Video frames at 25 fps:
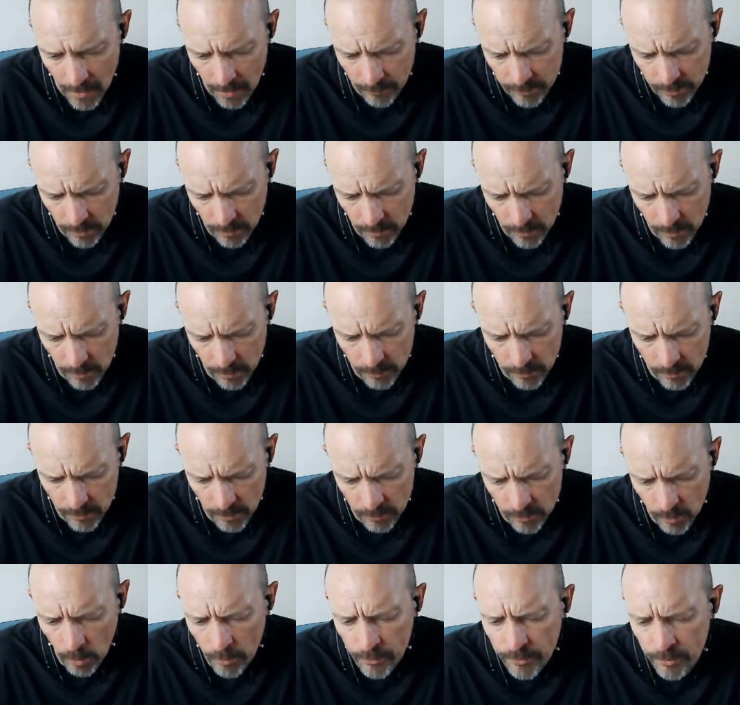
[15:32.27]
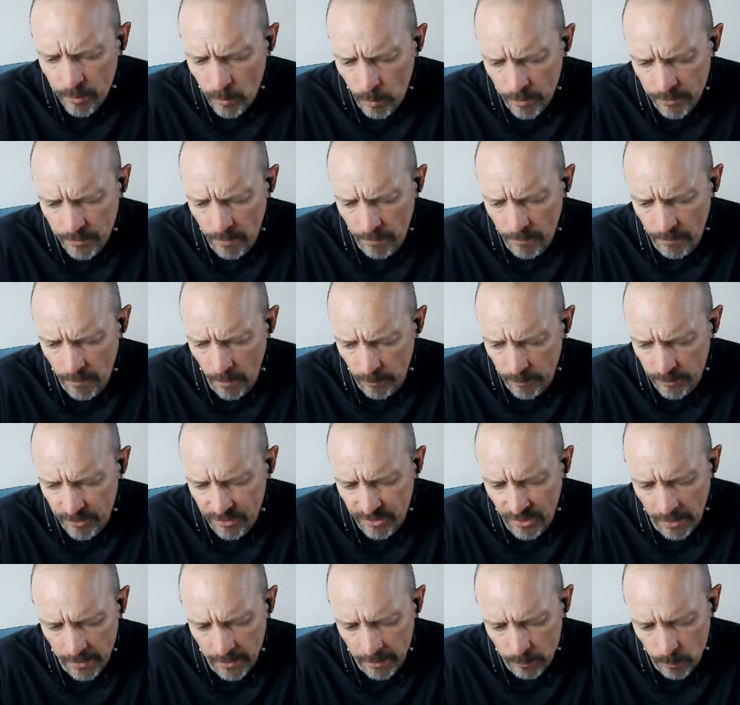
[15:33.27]
So there's all sorts of those
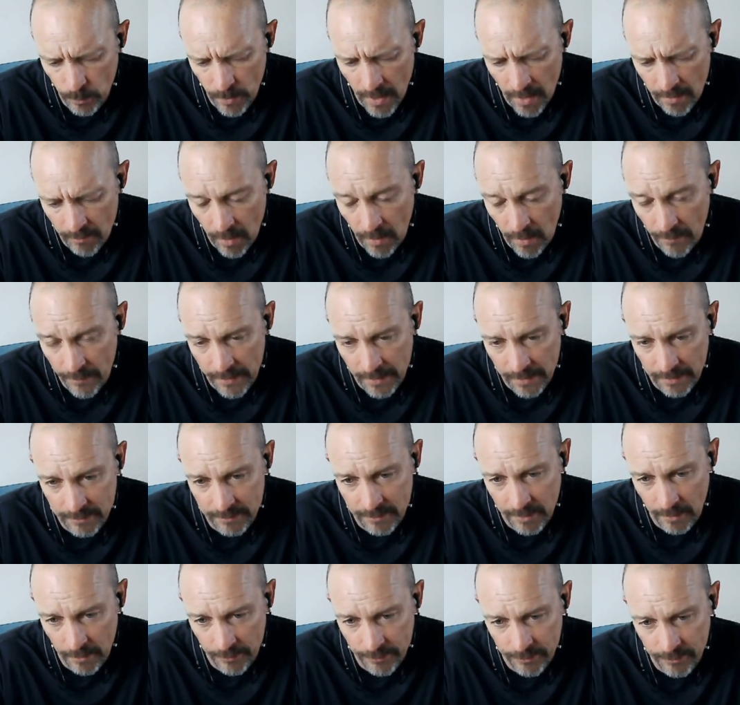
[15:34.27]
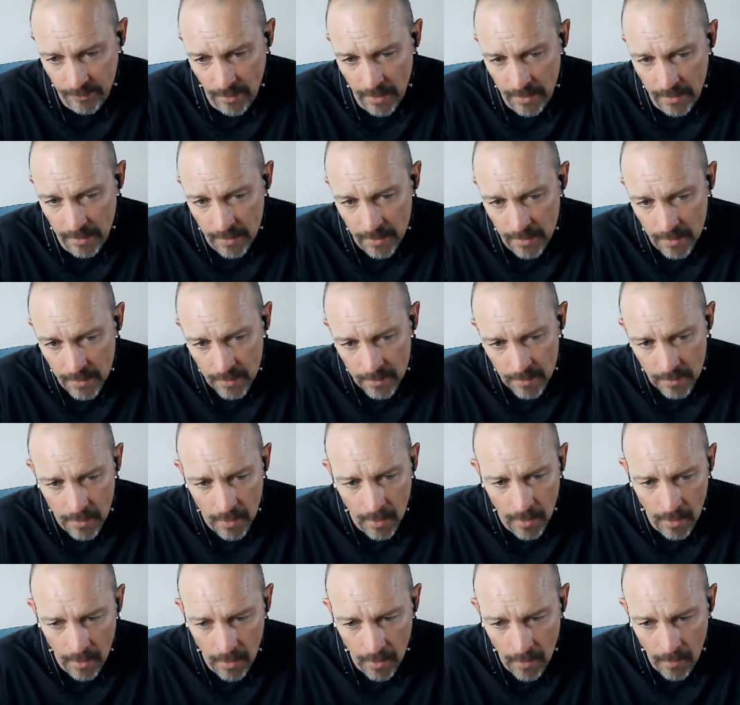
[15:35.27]
studies we have on the Intel site
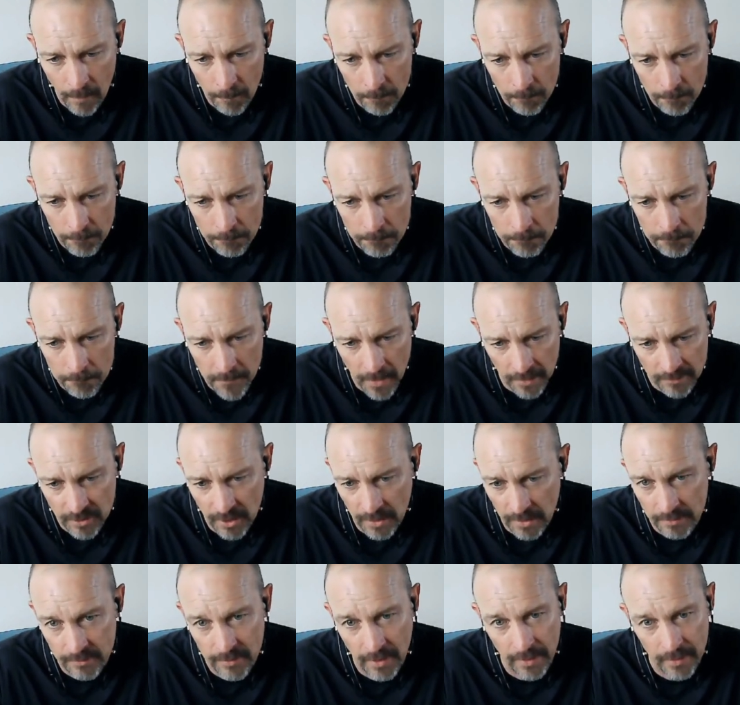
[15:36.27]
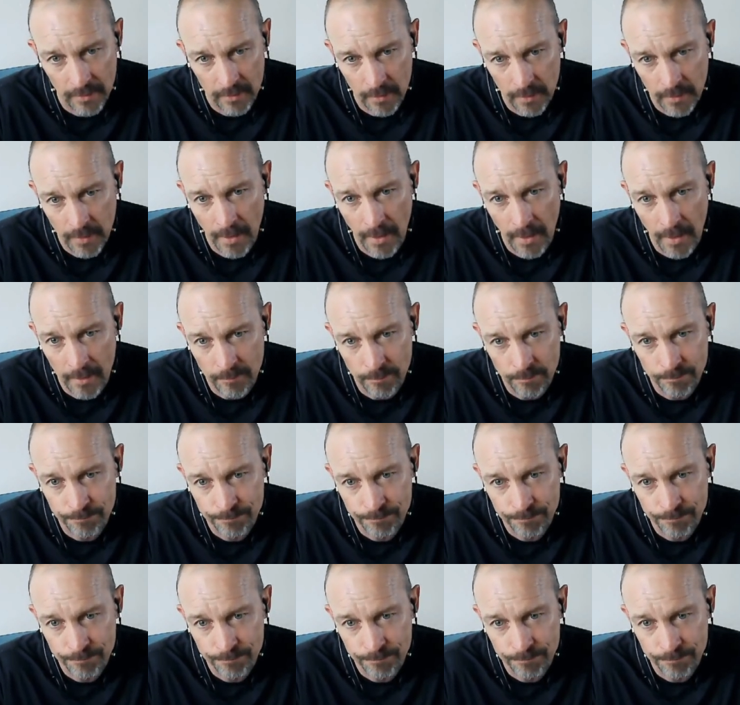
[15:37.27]
that you can take a look at.